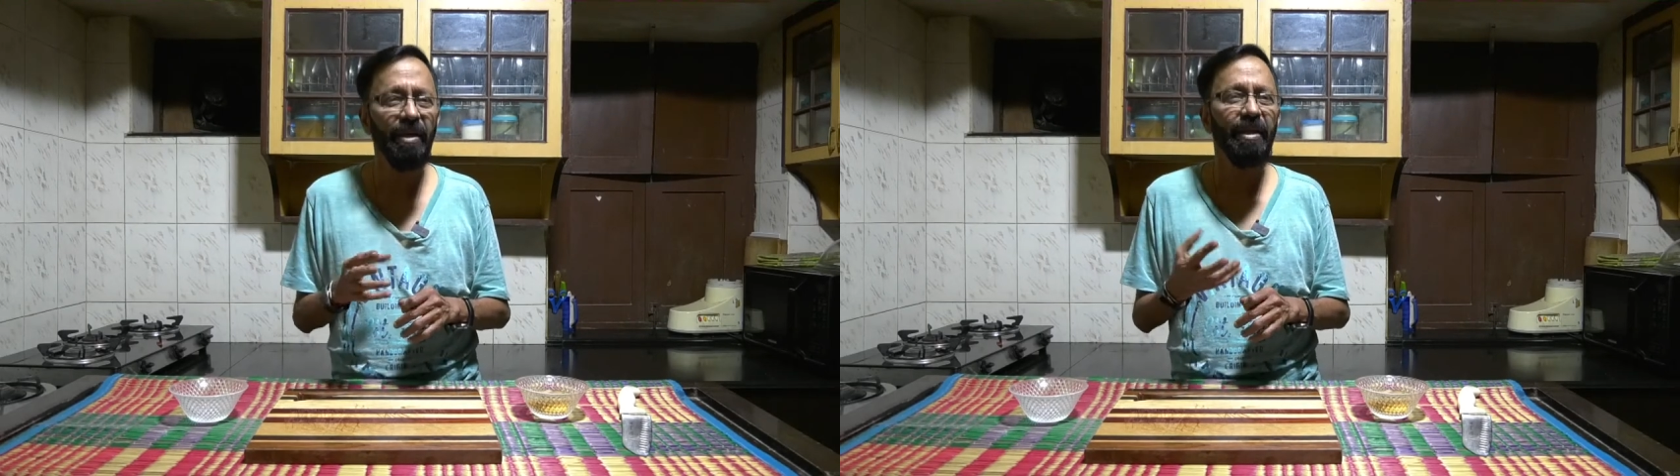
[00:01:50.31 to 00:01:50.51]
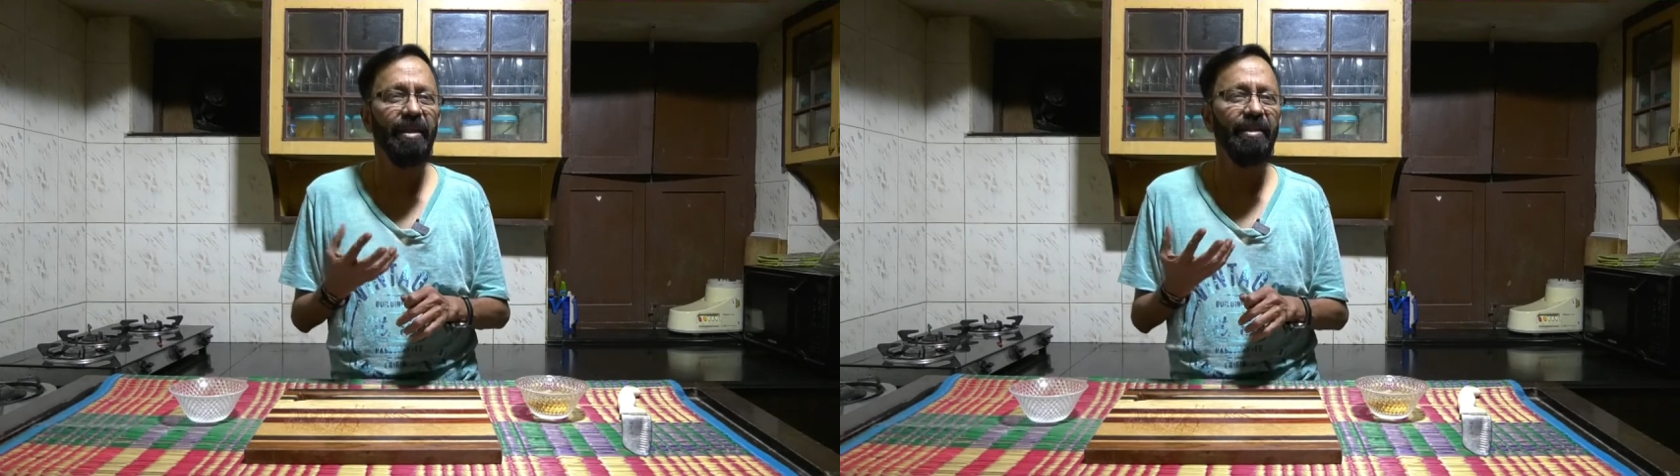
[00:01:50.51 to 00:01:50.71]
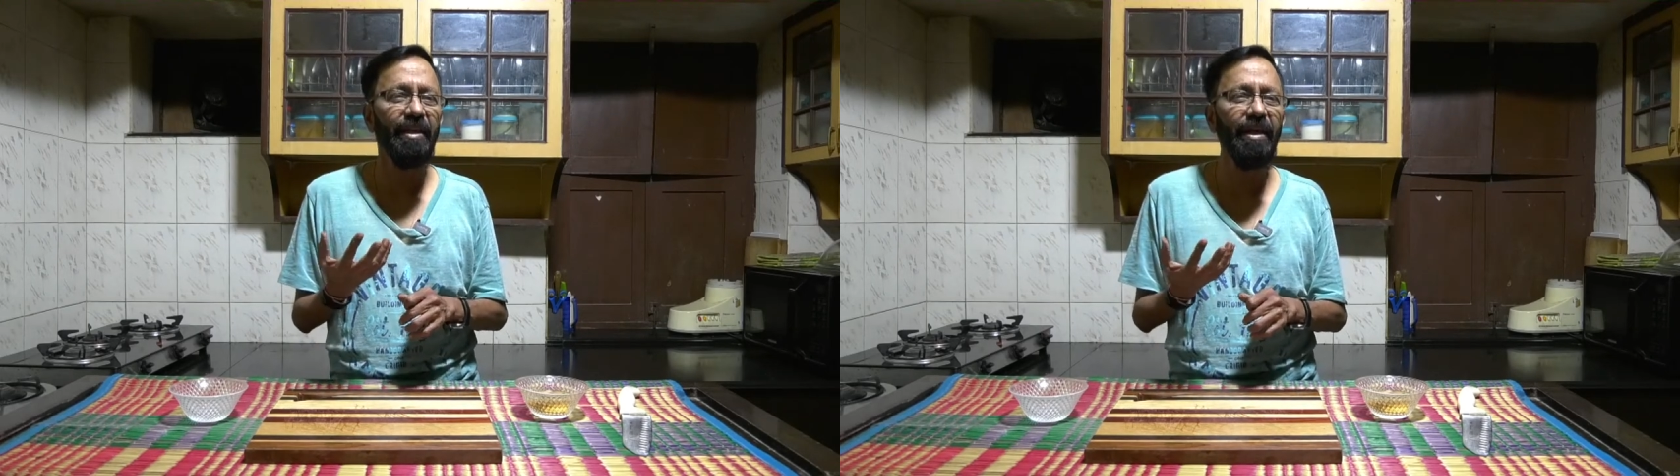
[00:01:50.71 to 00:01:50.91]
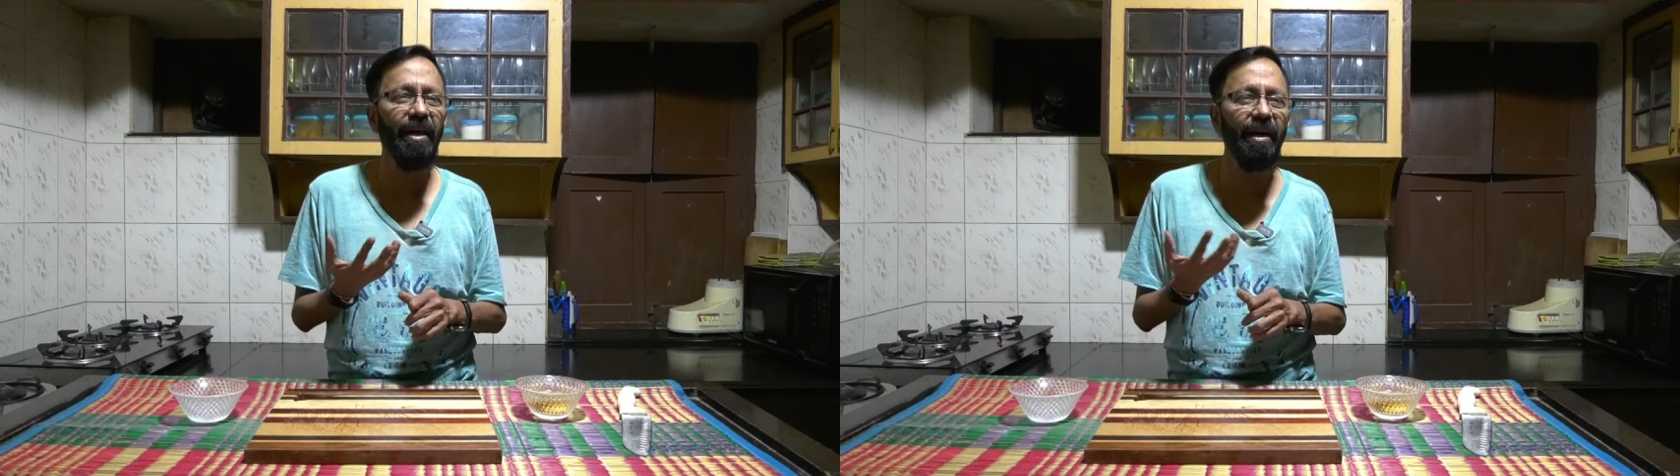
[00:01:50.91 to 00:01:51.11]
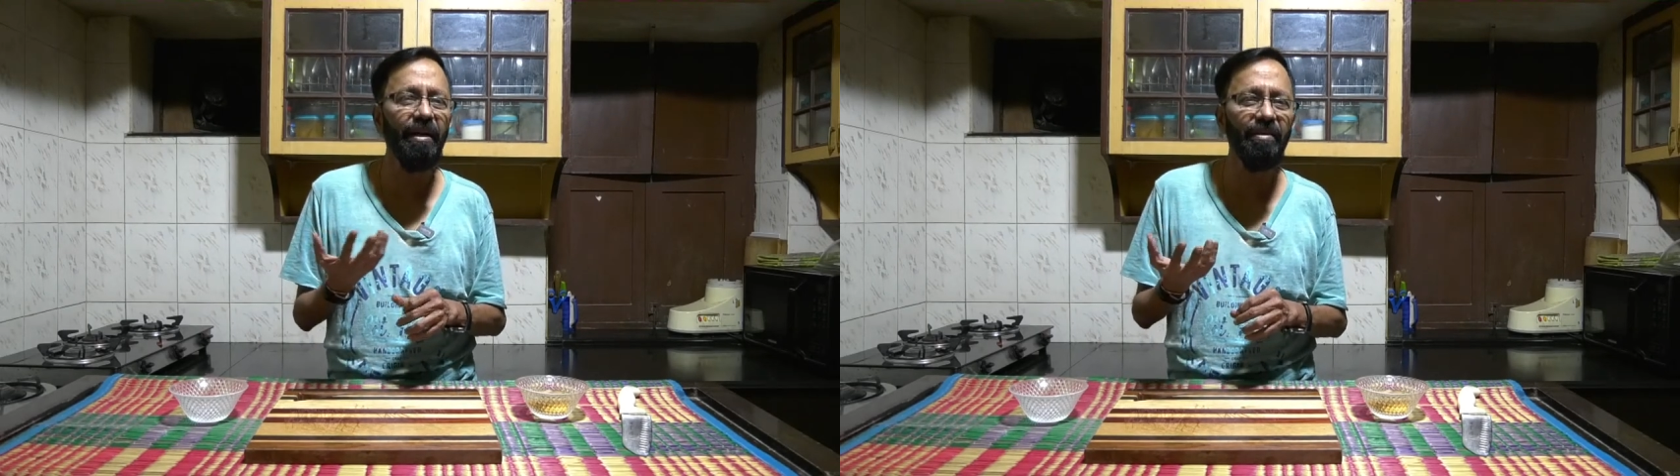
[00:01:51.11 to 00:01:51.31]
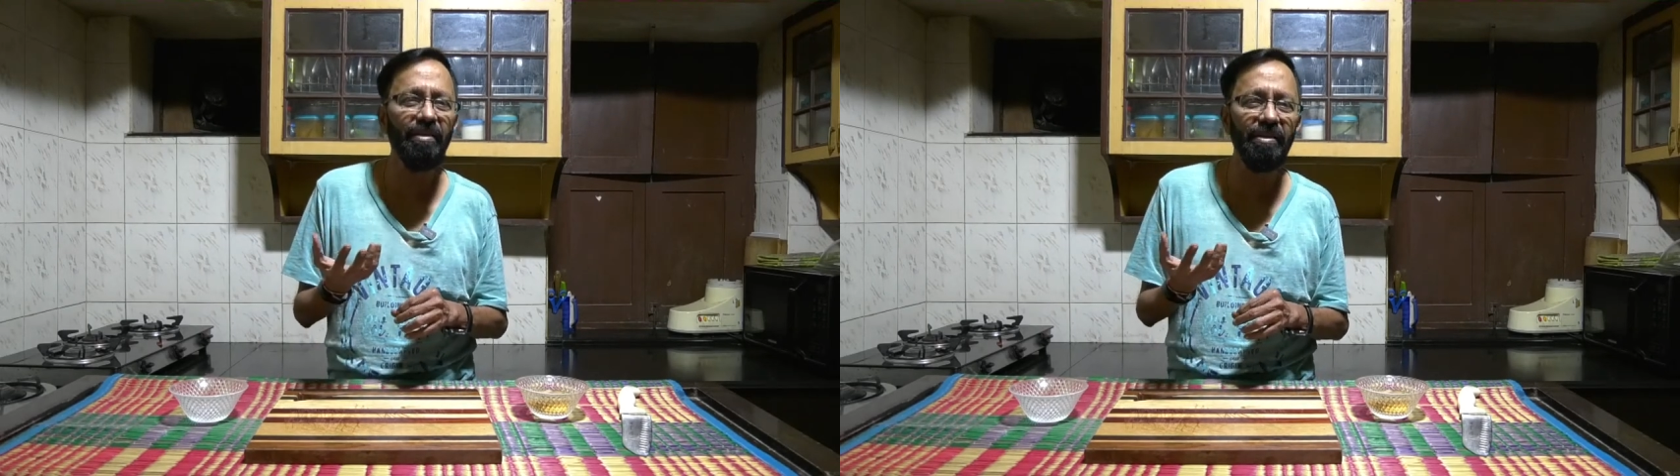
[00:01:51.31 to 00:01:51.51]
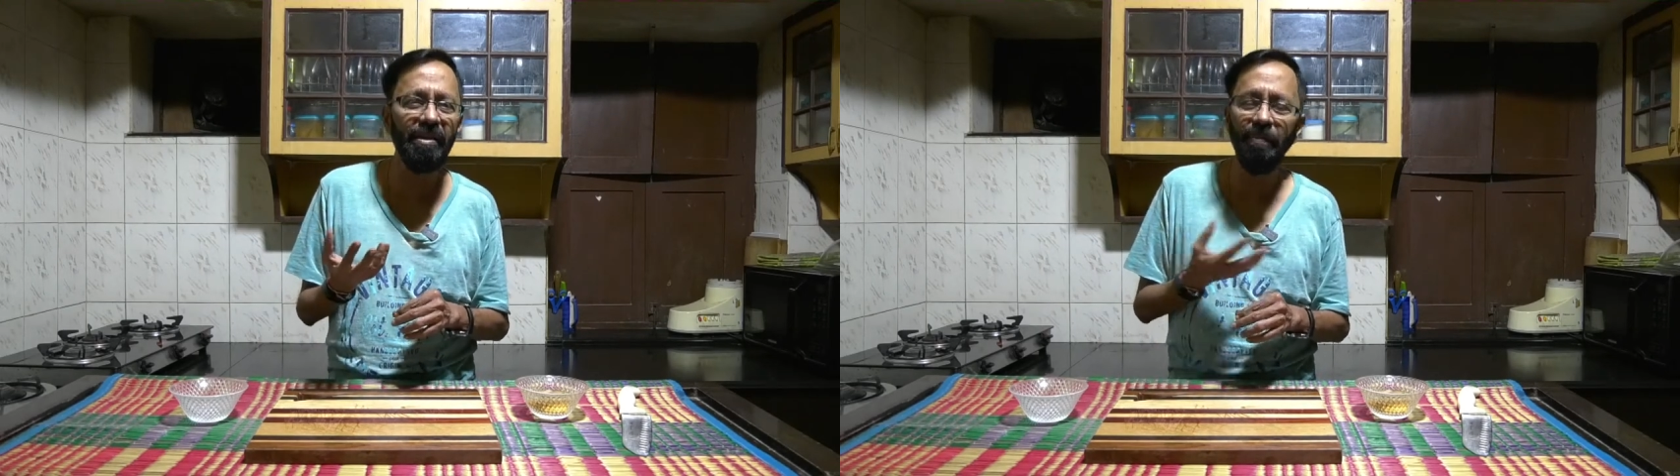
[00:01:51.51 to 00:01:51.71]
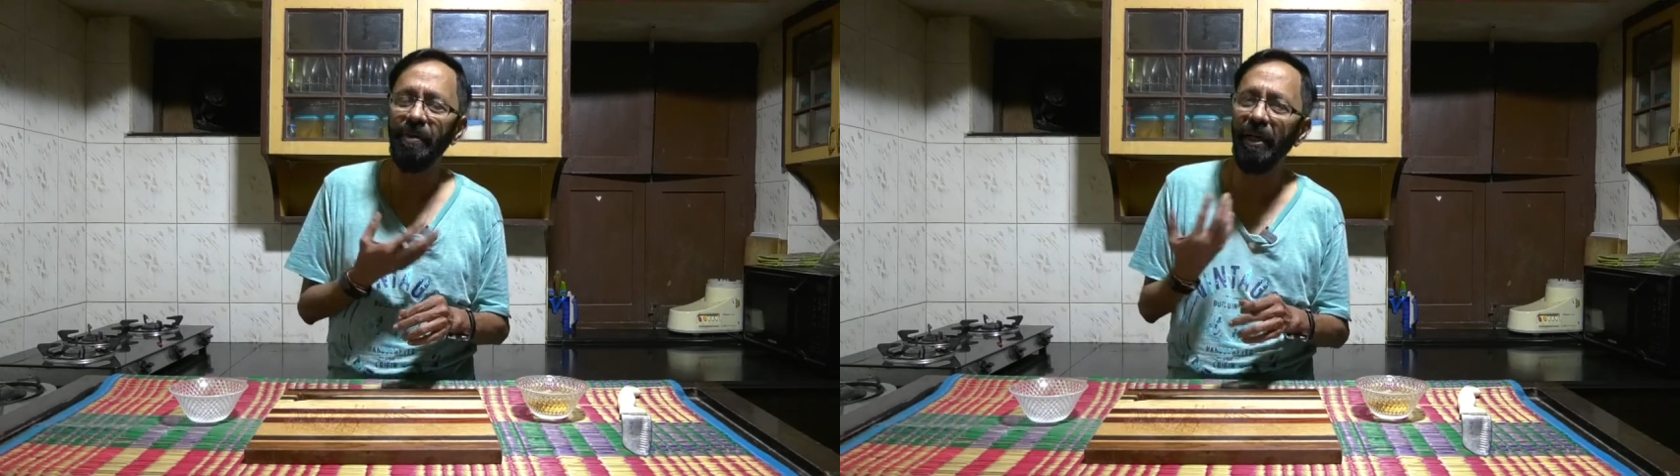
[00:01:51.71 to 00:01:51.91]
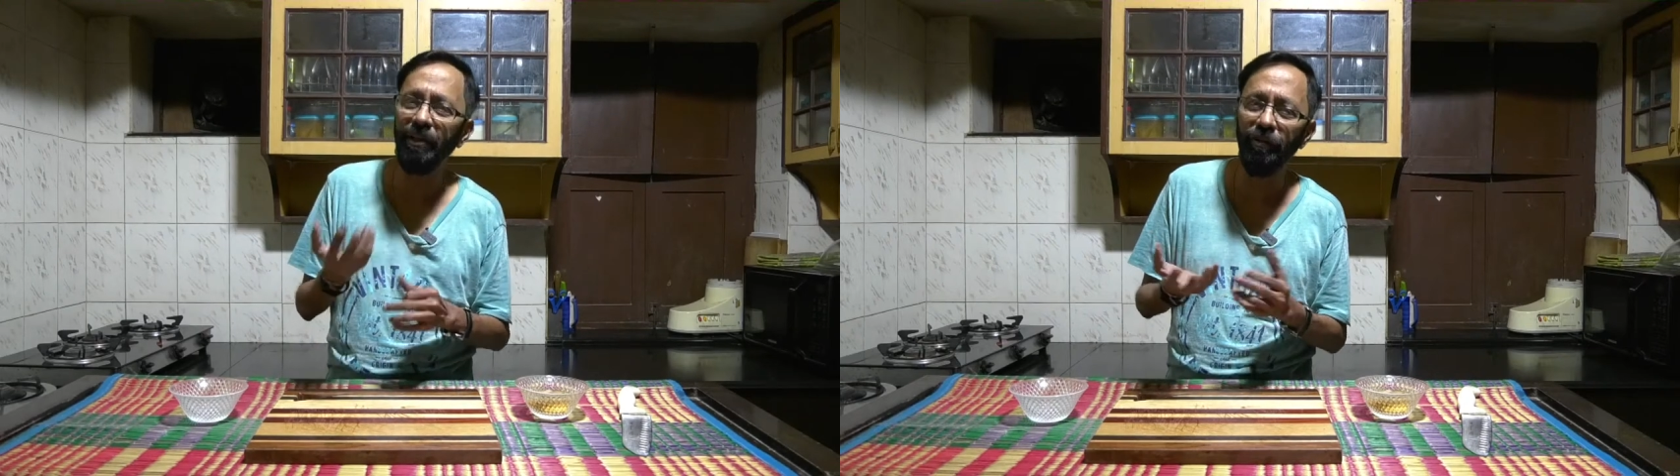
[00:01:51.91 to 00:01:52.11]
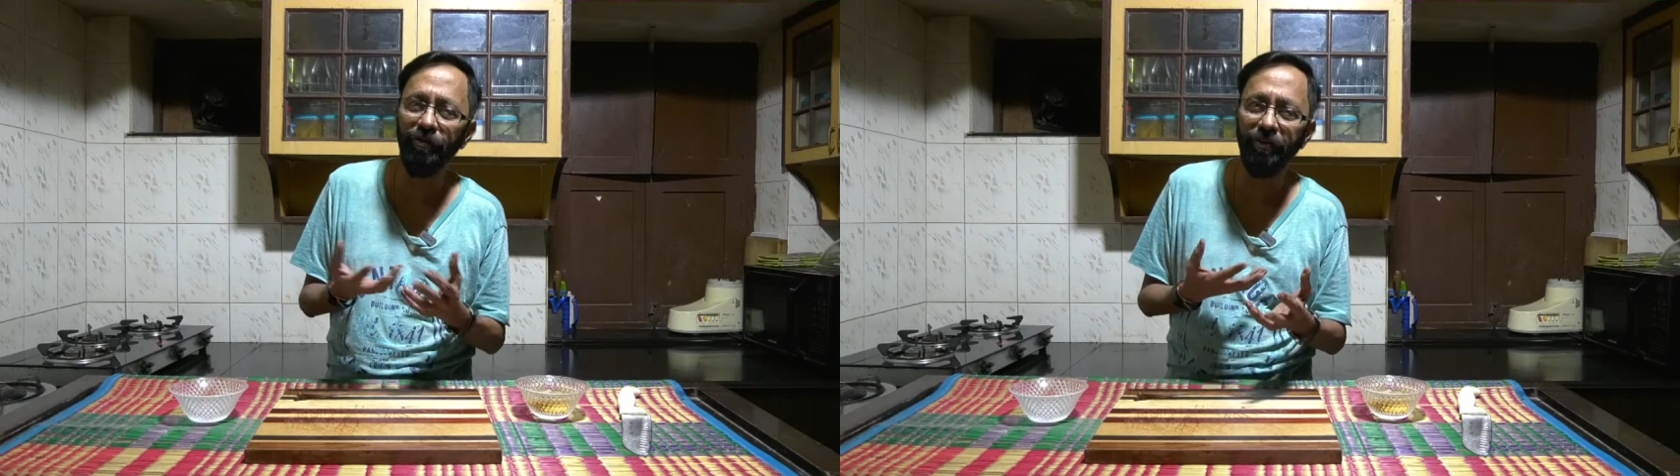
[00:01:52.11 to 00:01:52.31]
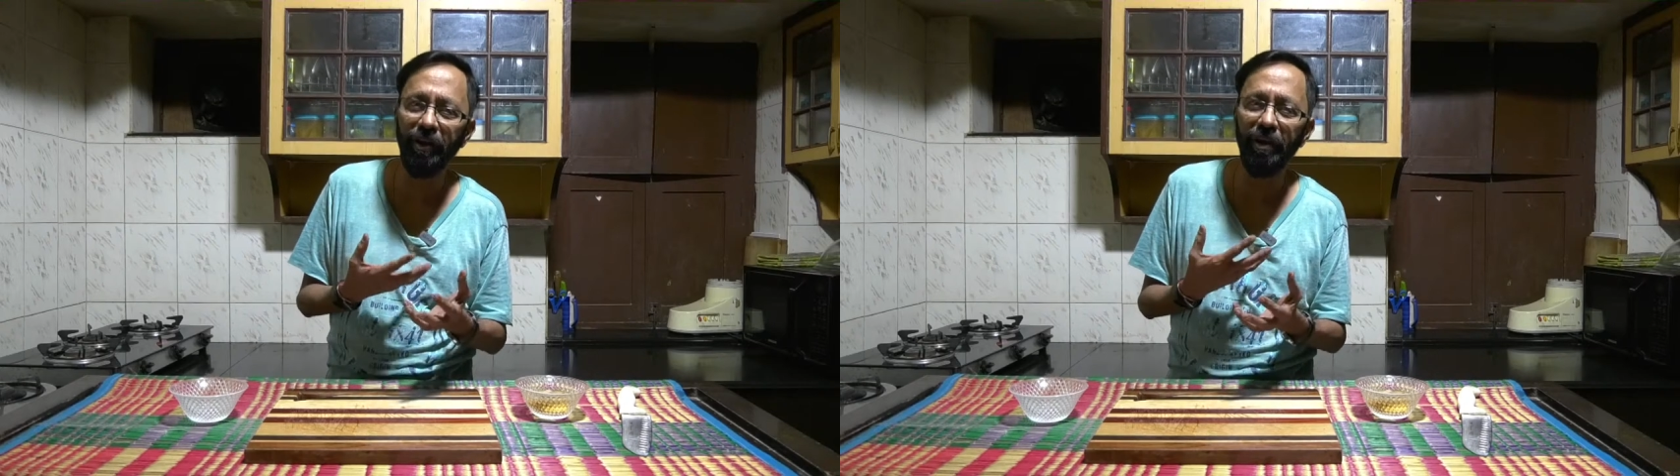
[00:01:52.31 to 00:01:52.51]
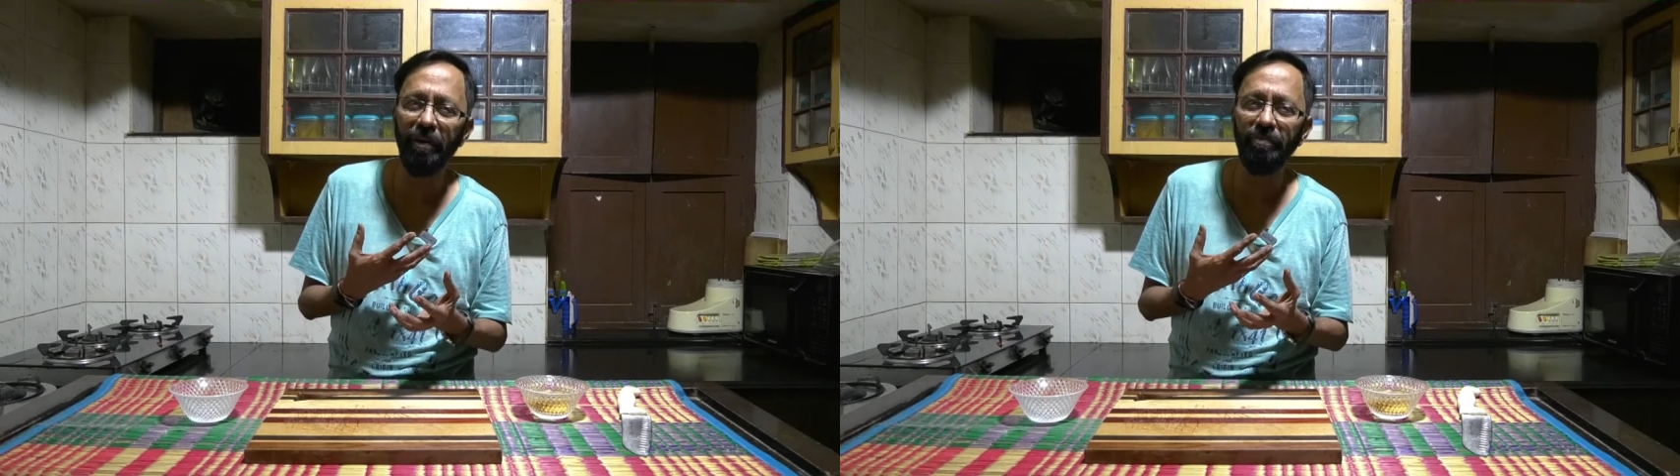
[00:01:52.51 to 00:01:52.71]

They are some kind of a